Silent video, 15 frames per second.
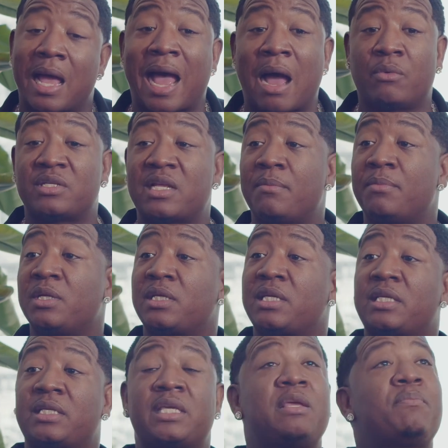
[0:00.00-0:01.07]
I was able to
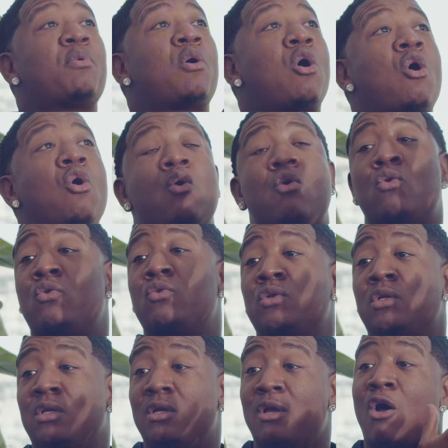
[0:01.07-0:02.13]
keep a hold
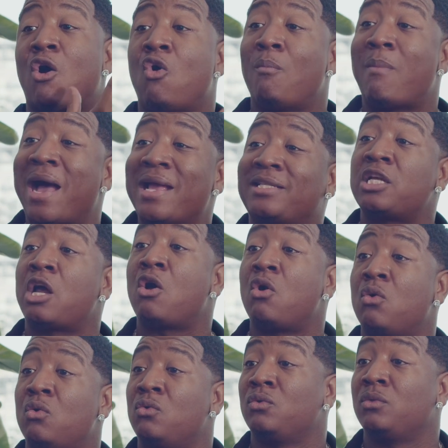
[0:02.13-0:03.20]
on my
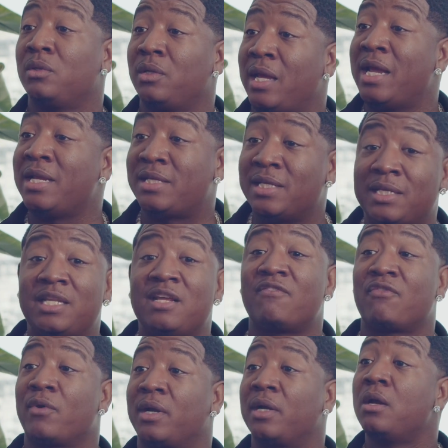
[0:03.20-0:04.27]
tone in
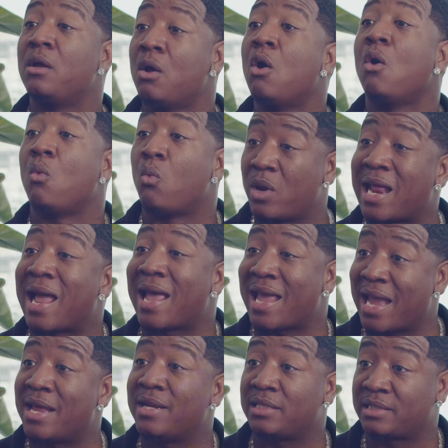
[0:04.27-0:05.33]
delivering what I
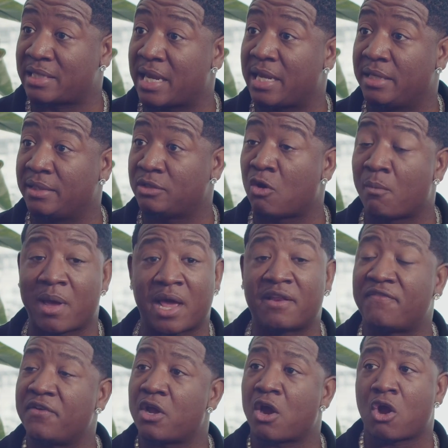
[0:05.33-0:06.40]
had to say, no matter
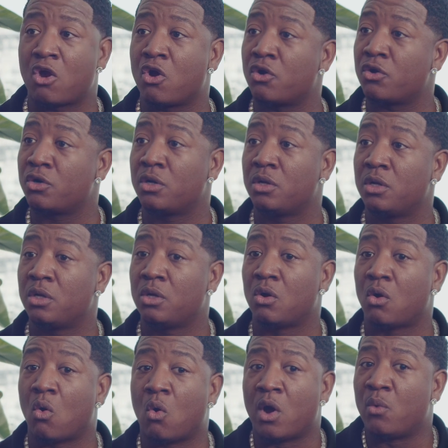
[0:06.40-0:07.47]
if it hurt
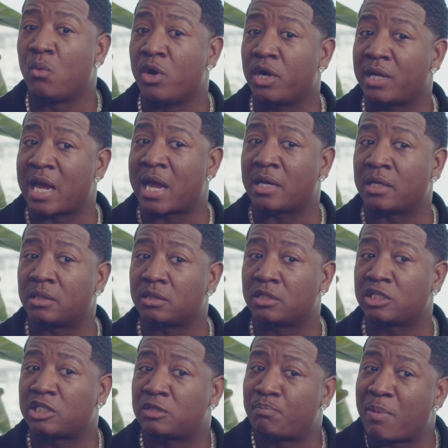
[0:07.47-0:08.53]
or it would kind of
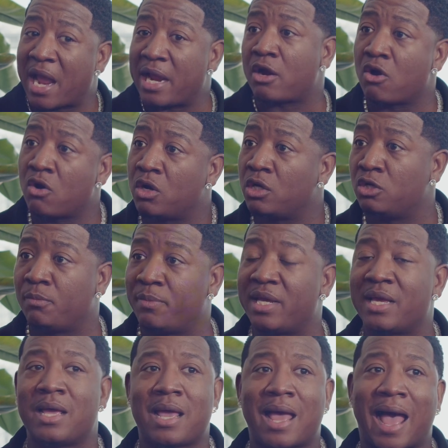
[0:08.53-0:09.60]
spike her a little
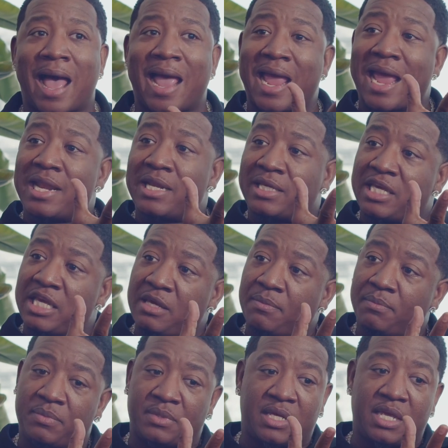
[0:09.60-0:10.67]
bit. I had to keep
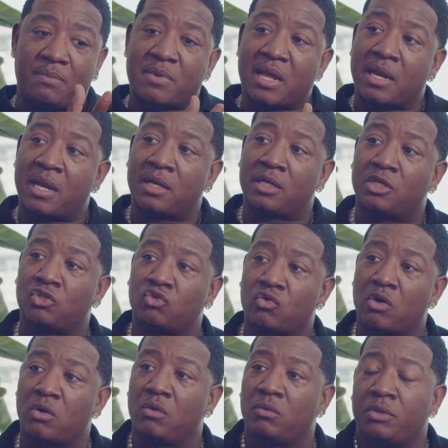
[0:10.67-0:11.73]
that under
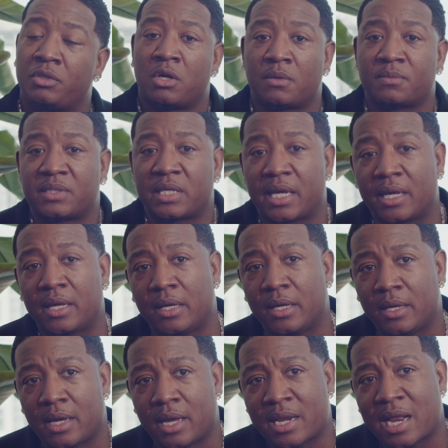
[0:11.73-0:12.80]
control, what I'm saying?
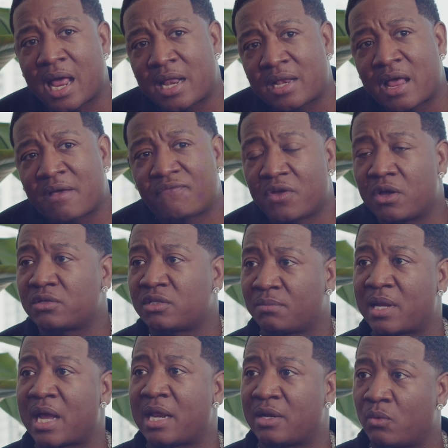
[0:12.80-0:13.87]
And I felt some
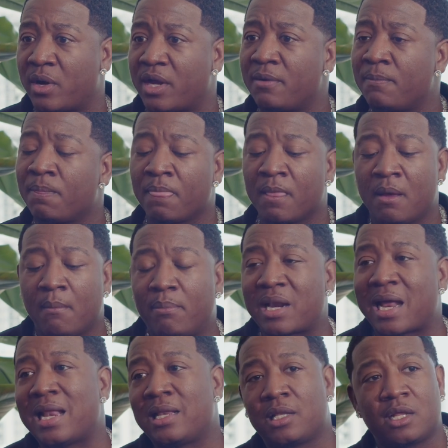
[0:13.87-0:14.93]
kind of way, but
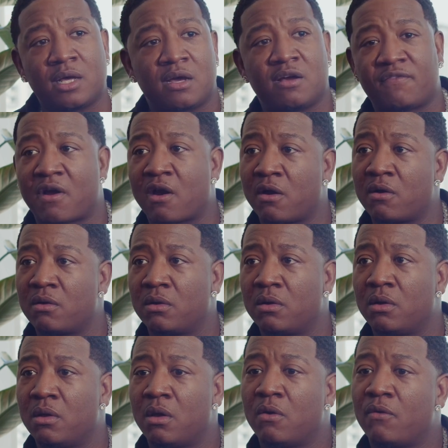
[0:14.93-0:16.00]
I love her
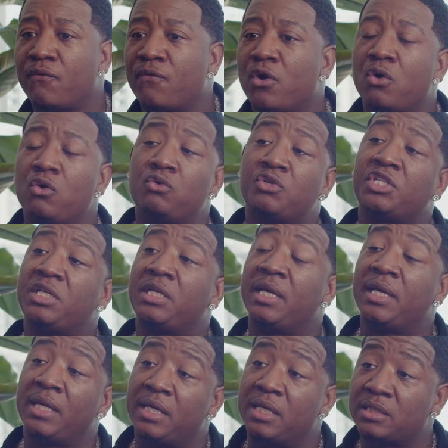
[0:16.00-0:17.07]
for who
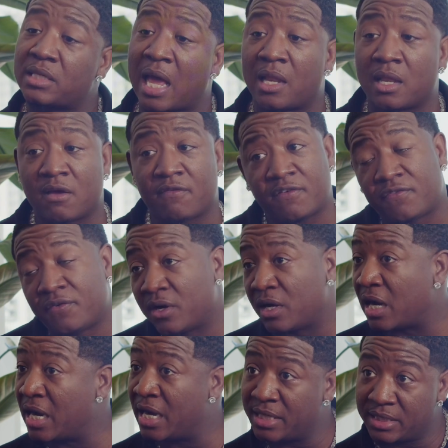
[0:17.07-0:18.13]
she is. I love her for her
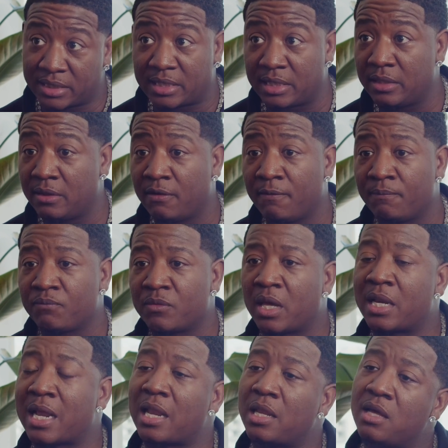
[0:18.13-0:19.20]
honesty,
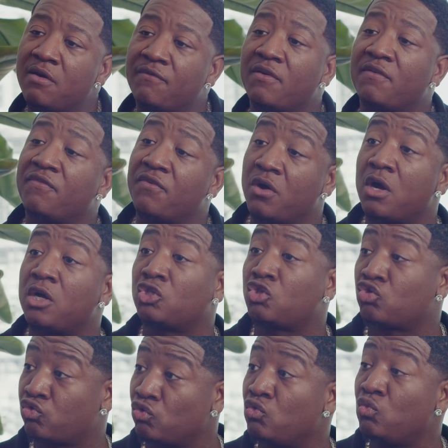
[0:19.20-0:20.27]
and I love her for her
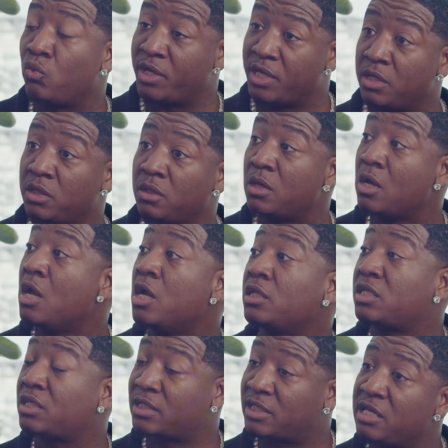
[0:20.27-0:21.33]
true will
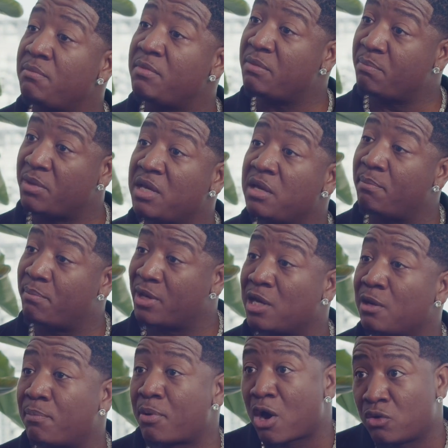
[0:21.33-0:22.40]
to see me be a
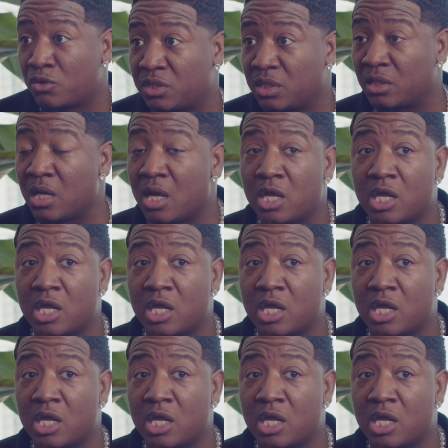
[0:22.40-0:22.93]
better person.